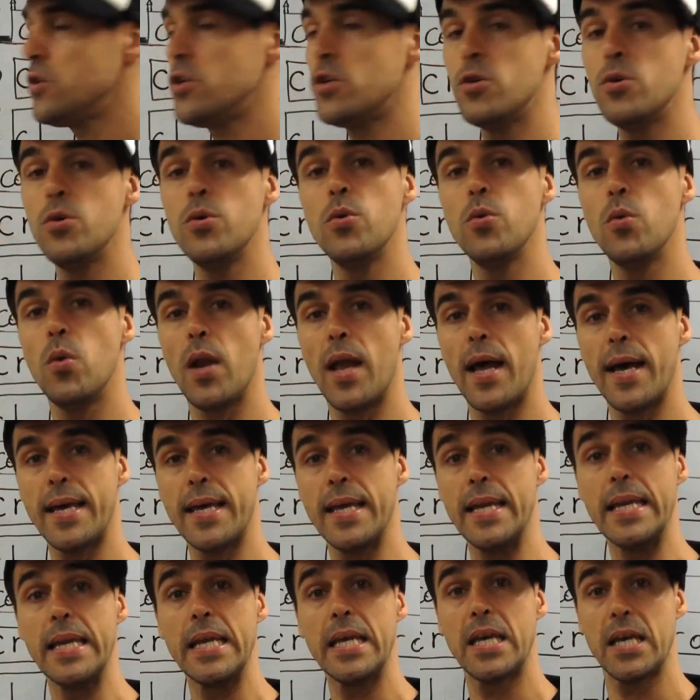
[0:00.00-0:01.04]
U like
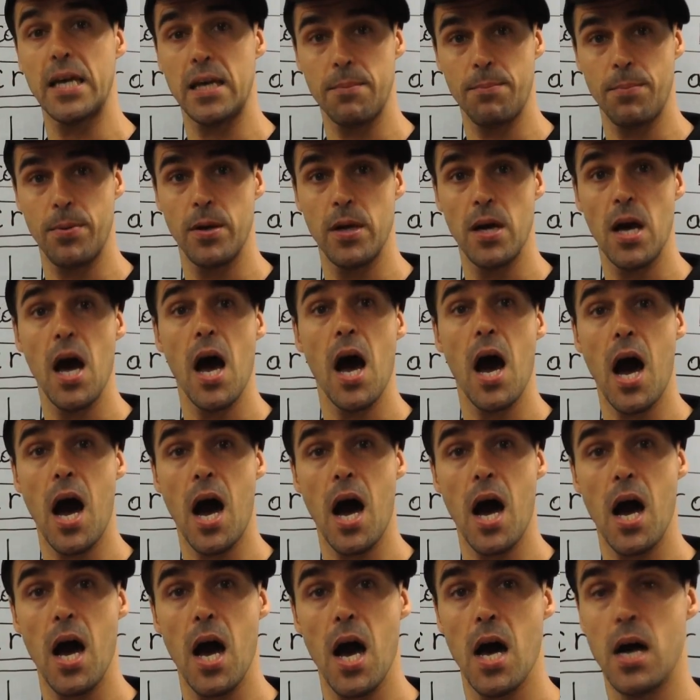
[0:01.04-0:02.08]
in cup.
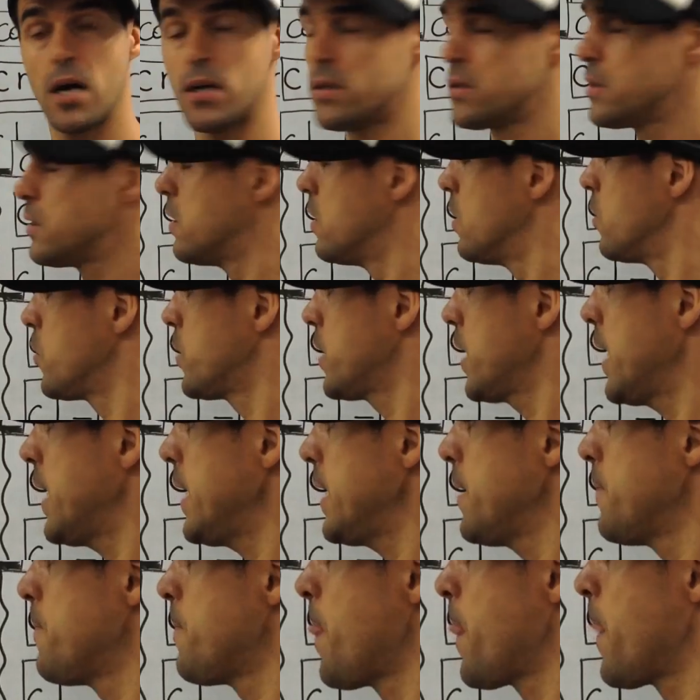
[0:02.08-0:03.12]

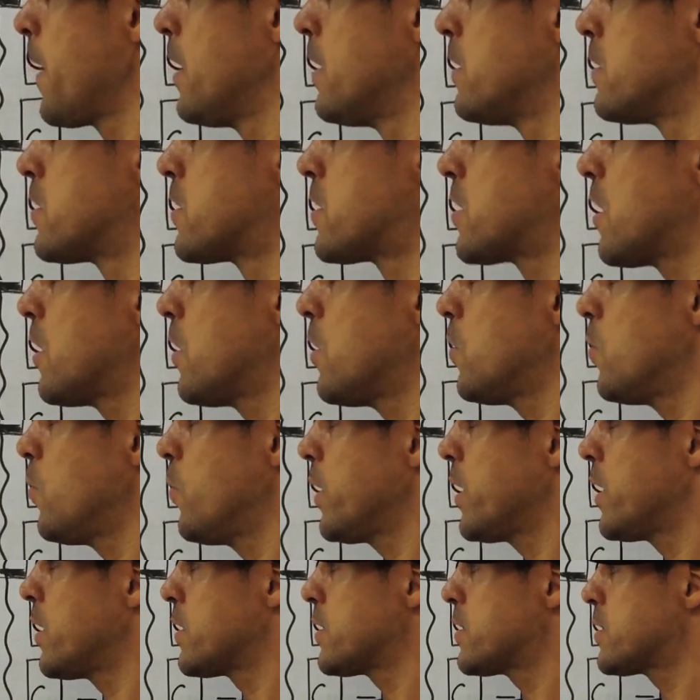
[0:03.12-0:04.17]
Okay. So
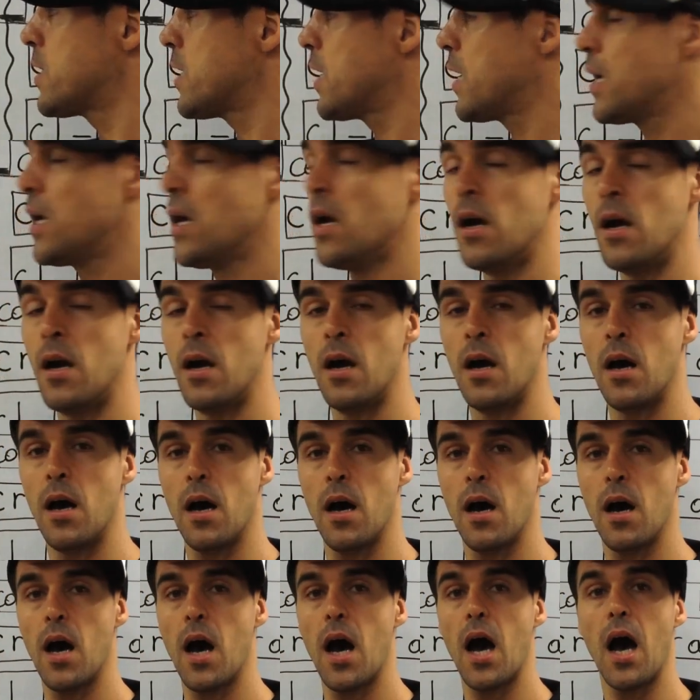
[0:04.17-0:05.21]
we're going to say
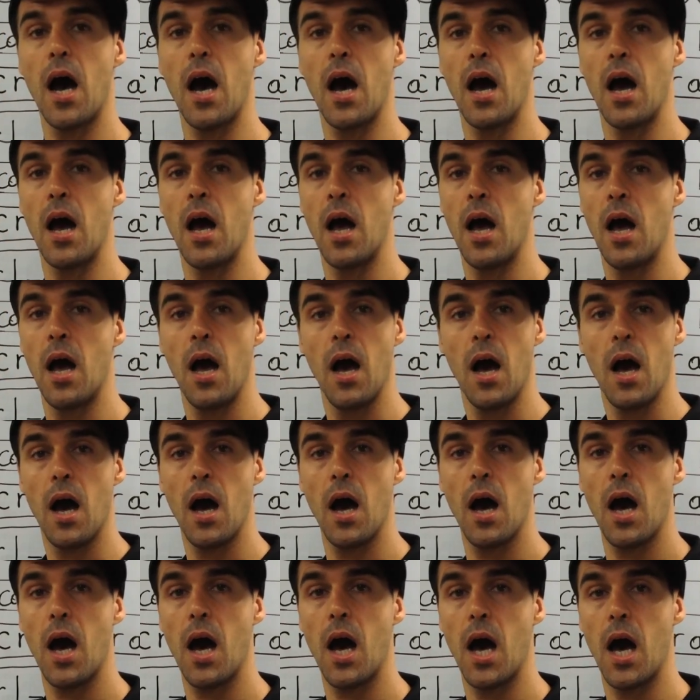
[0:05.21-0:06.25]
ha,
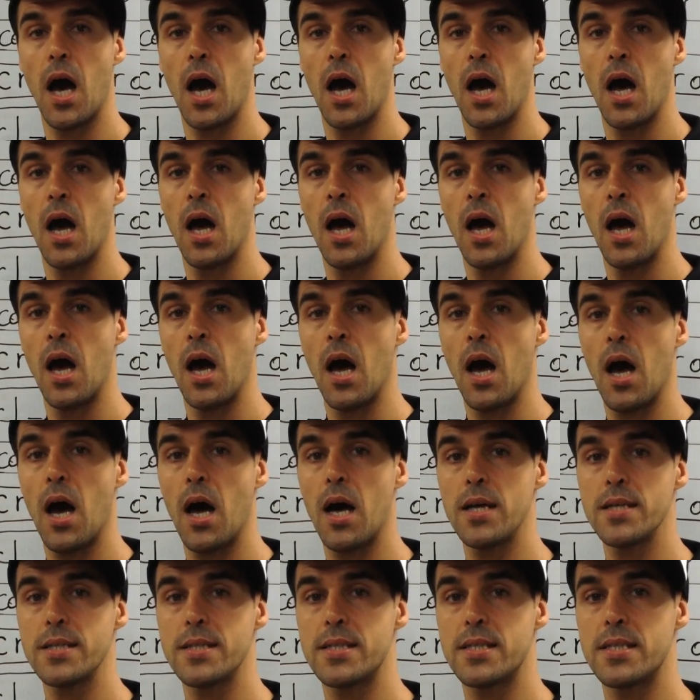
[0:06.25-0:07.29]

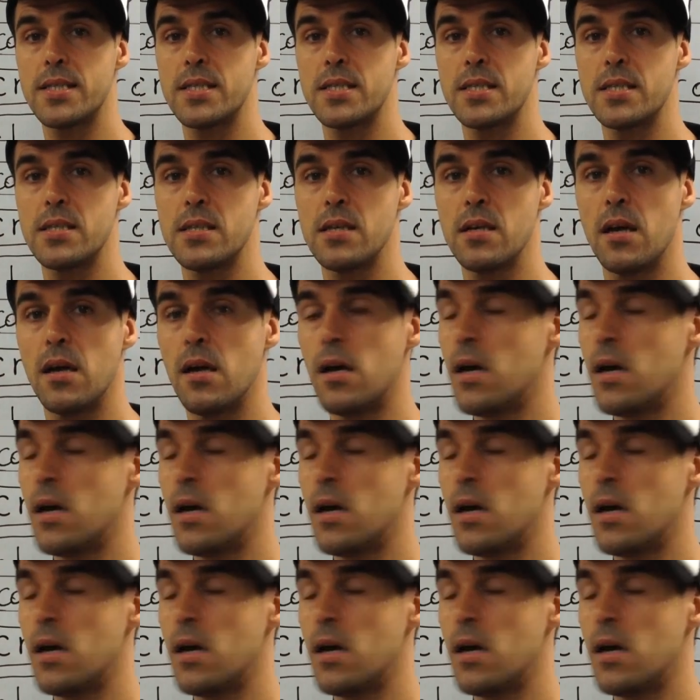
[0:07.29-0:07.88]
hus,